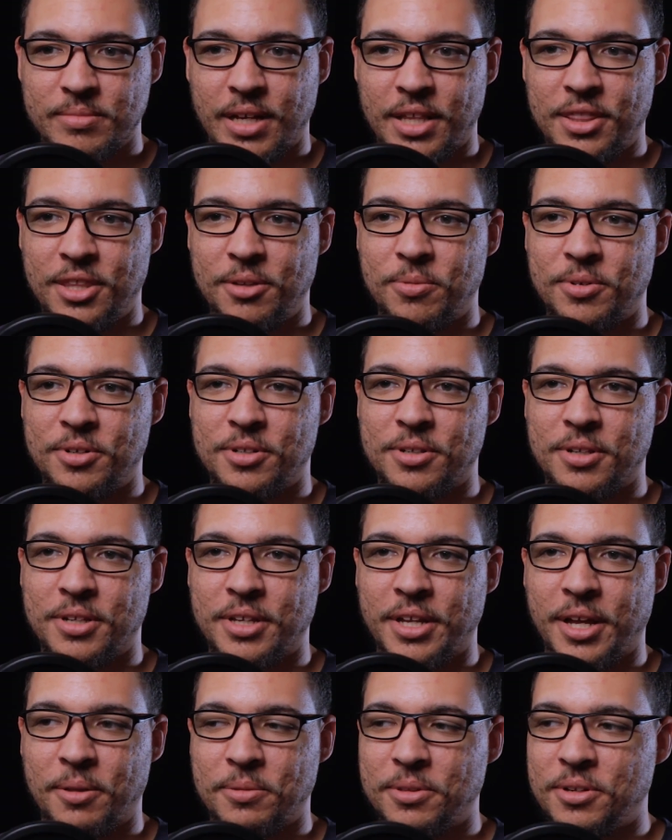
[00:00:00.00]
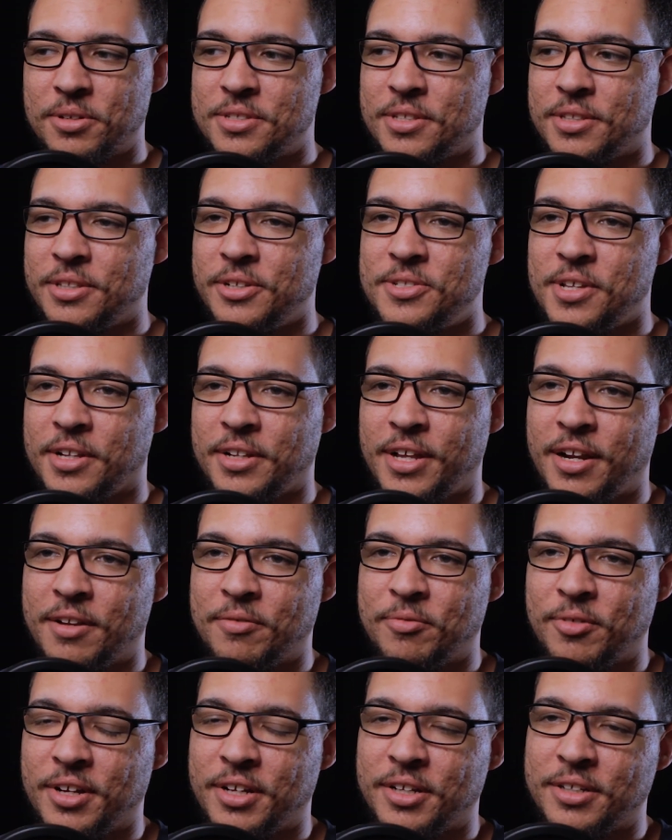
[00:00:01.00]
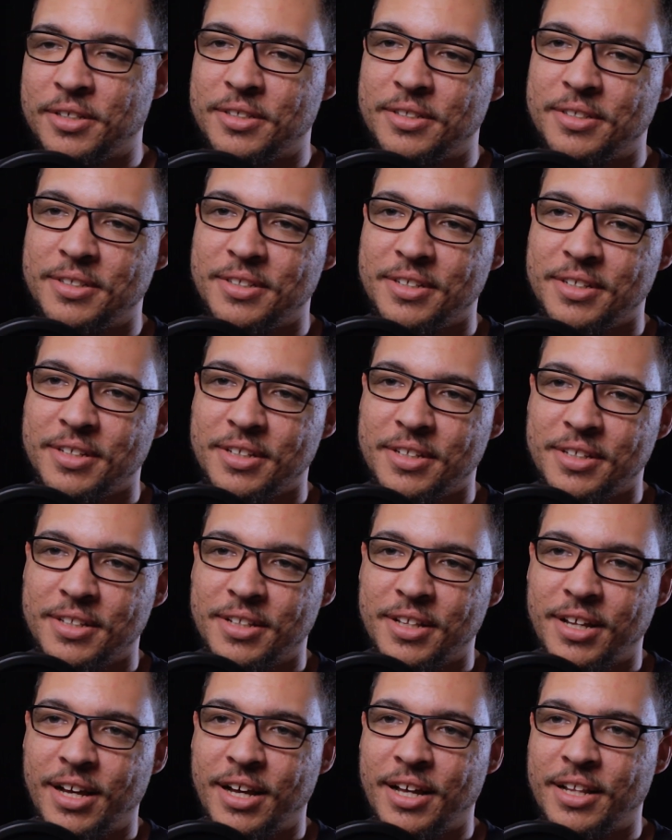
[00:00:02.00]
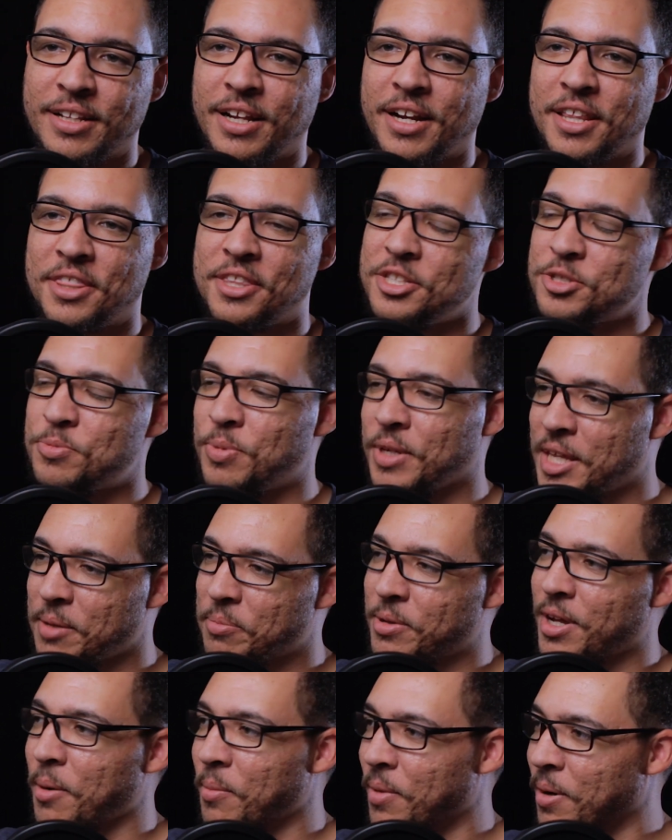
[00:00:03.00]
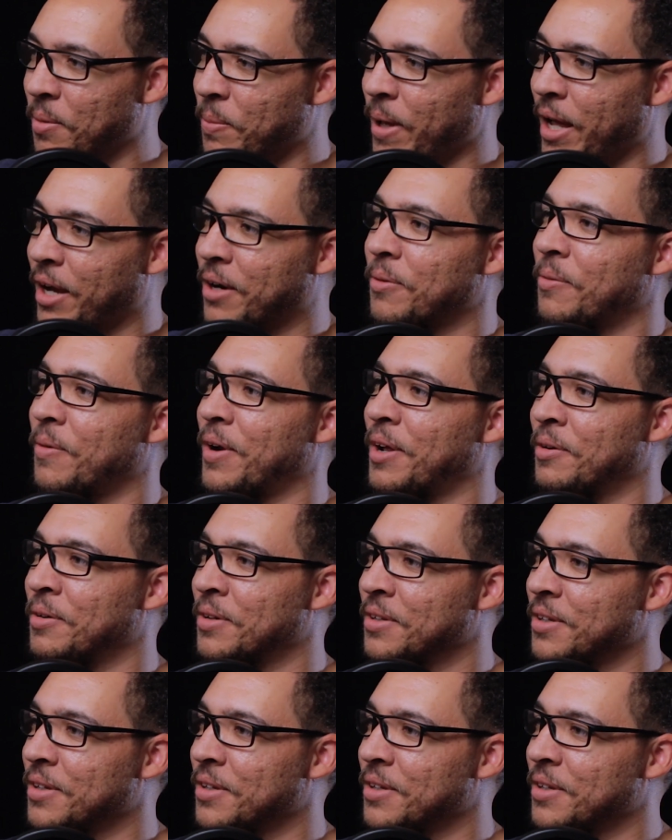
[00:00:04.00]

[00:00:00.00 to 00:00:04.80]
I think there's a lot of things we keep coming back around.